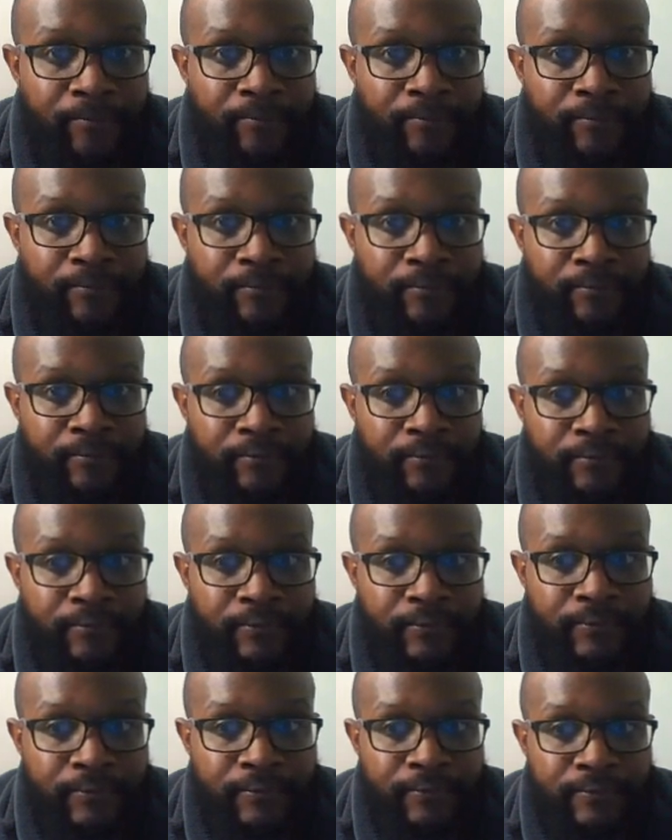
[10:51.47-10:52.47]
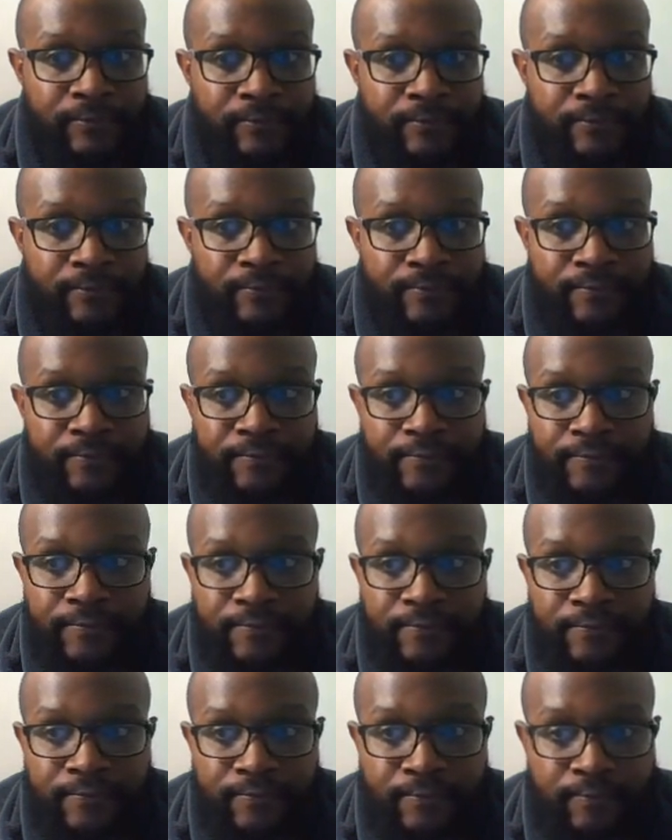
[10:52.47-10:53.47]

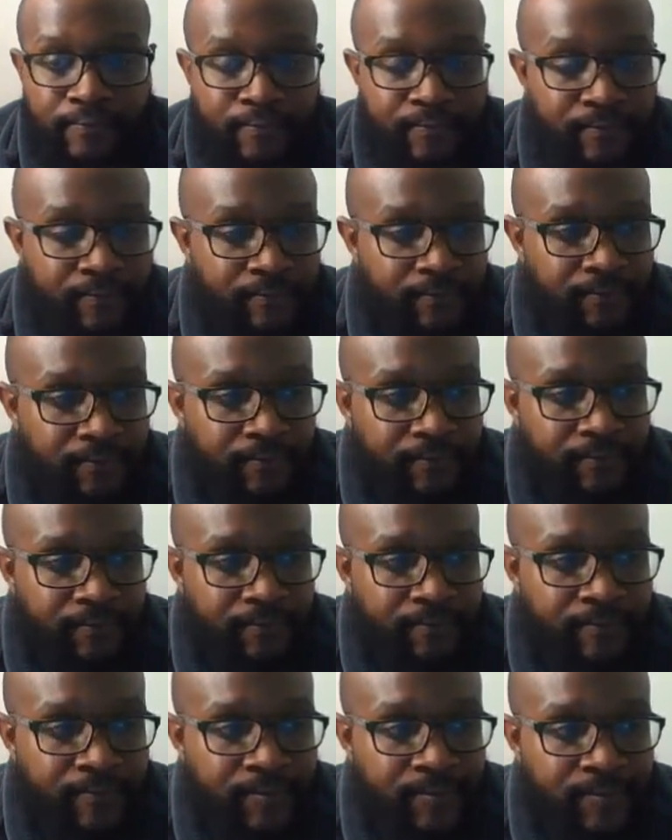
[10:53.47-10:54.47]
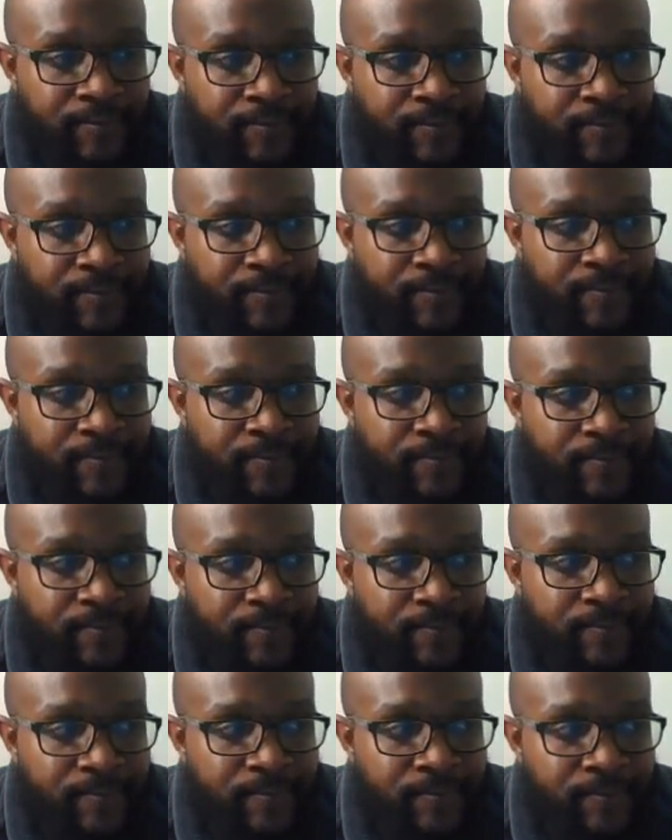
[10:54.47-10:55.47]

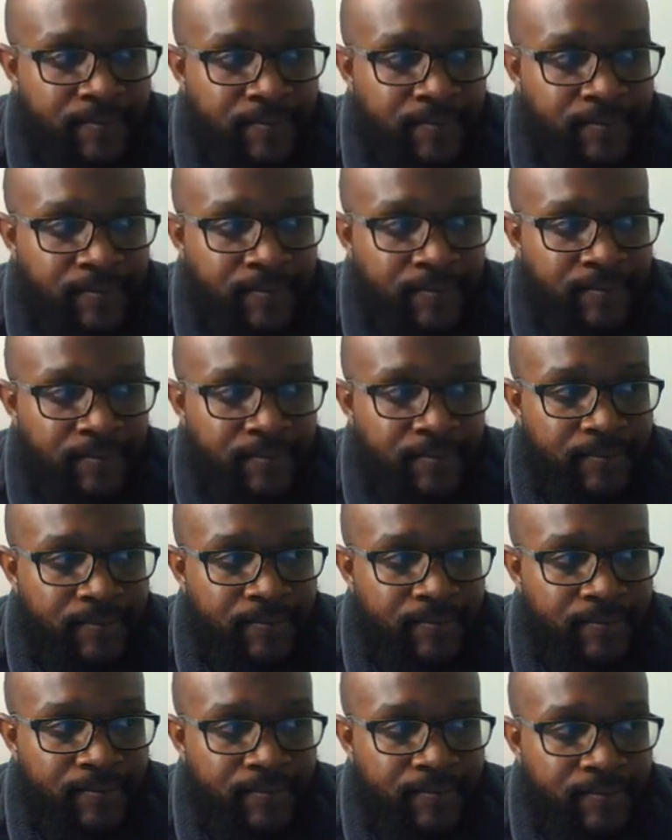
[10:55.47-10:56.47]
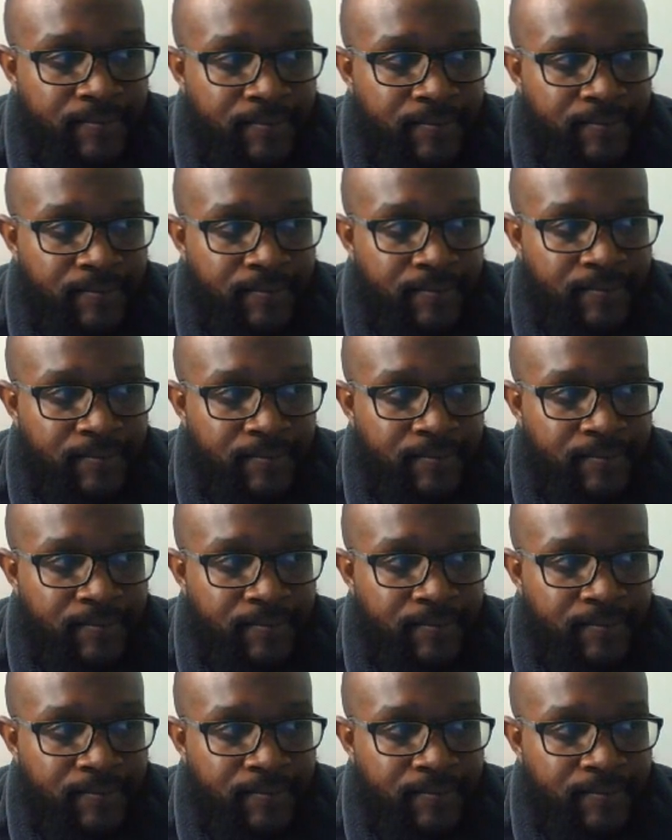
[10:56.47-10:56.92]
(silent)